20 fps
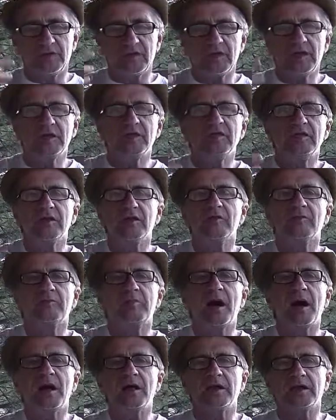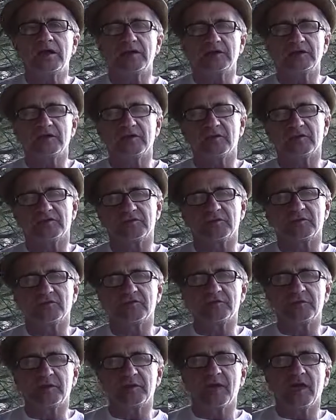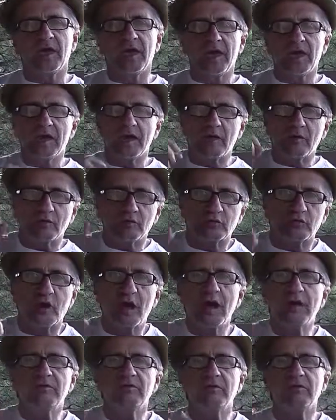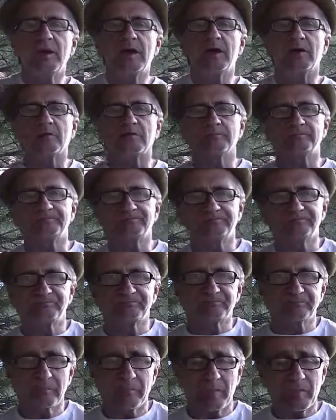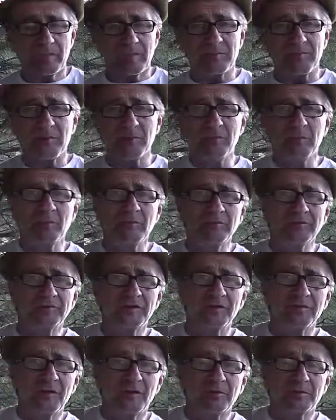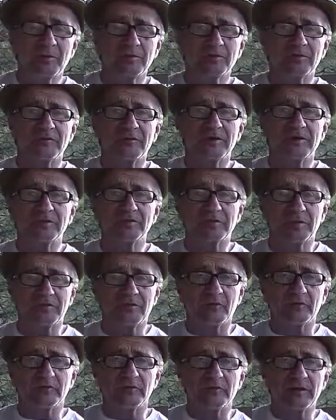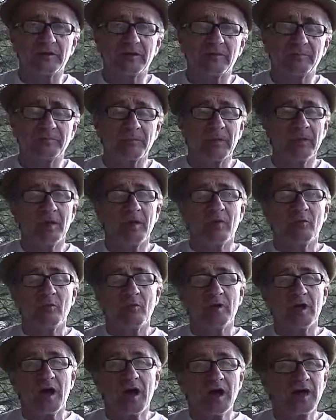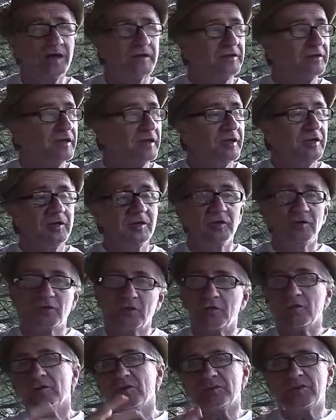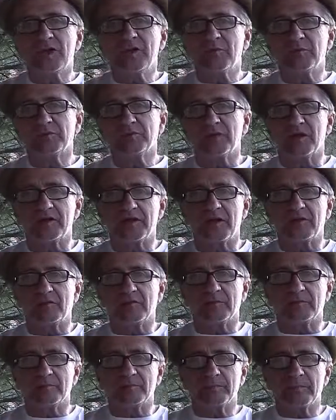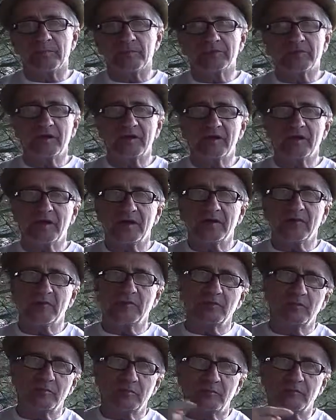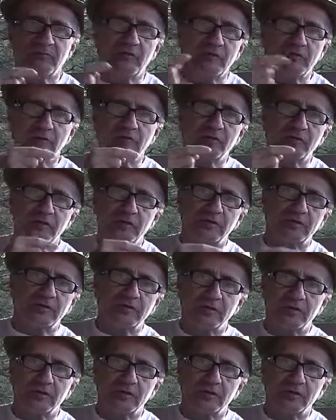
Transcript: in their bonnet, you know, so to speak, and I'll drive them out. Remember what we said about provoke the bear? Provoke the bear? Well, God turned the tables on that one. It's kind of like when you provoke the